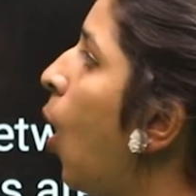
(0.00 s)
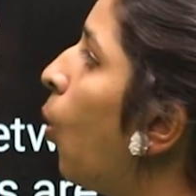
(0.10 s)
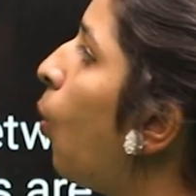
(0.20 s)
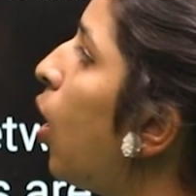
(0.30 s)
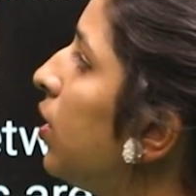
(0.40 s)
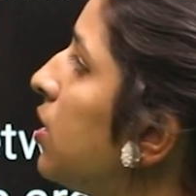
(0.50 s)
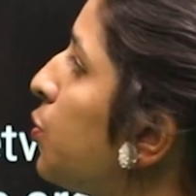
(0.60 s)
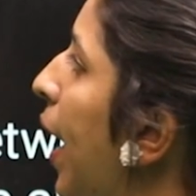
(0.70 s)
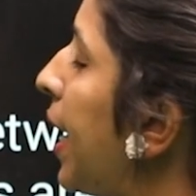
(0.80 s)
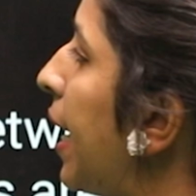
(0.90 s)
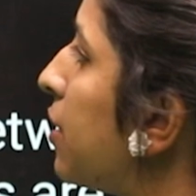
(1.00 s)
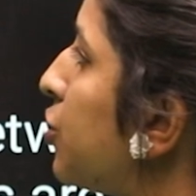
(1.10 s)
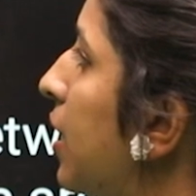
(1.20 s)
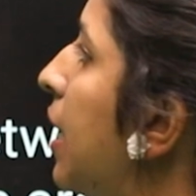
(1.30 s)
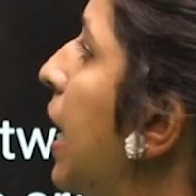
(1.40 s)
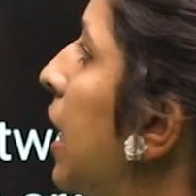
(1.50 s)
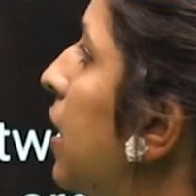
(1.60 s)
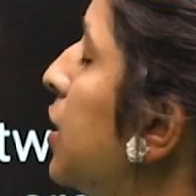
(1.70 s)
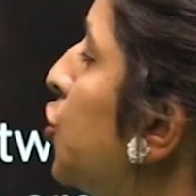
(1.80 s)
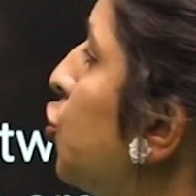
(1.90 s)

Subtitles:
what is variation? List